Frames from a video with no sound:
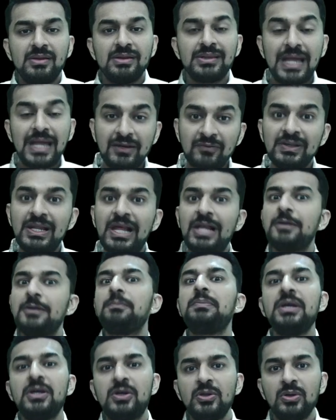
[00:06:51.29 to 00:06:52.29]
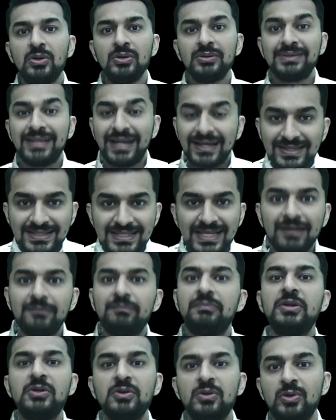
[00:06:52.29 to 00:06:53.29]
That will help me grow. That has helped
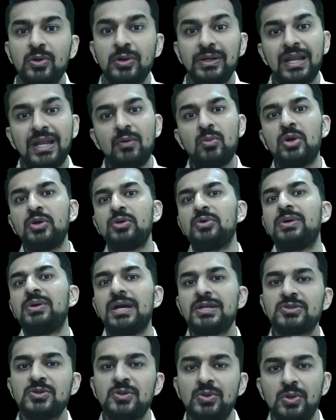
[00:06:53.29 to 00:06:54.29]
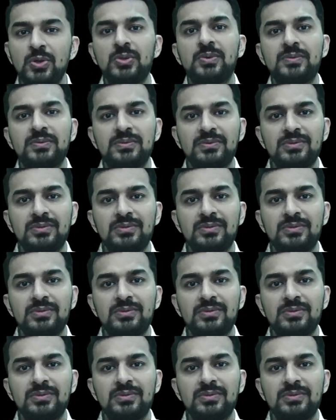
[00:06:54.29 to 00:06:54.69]
me to grow. And I want you guys to grow.